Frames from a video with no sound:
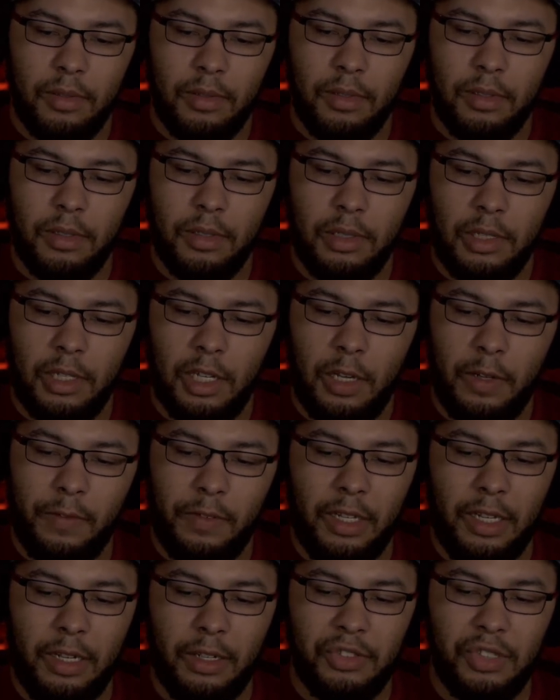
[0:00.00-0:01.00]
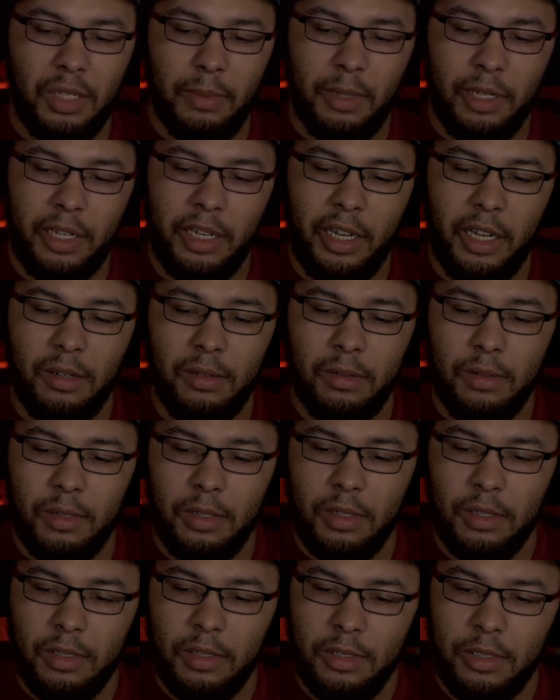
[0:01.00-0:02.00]
Hopefully, I'll see them again.
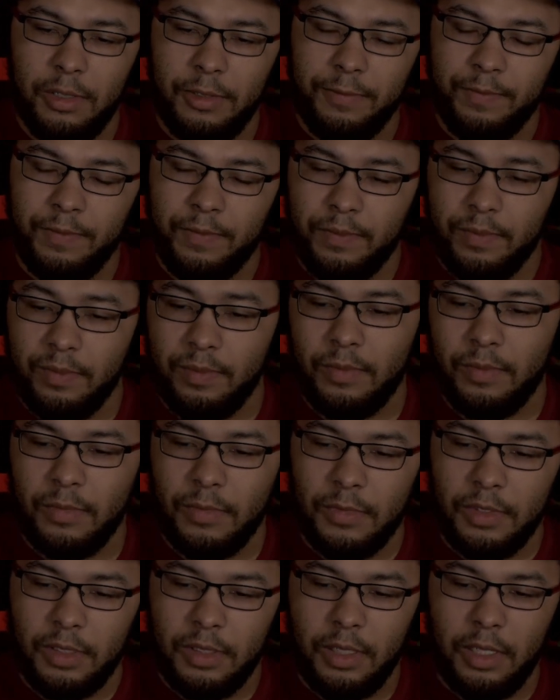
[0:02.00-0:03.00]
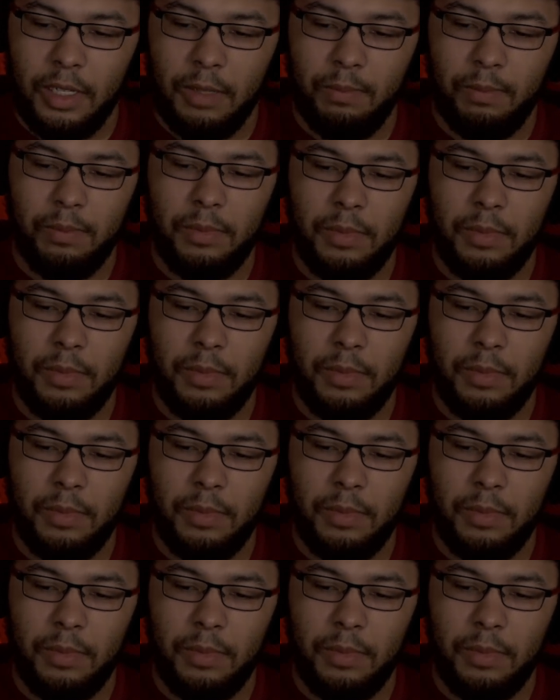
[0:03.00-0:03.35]
And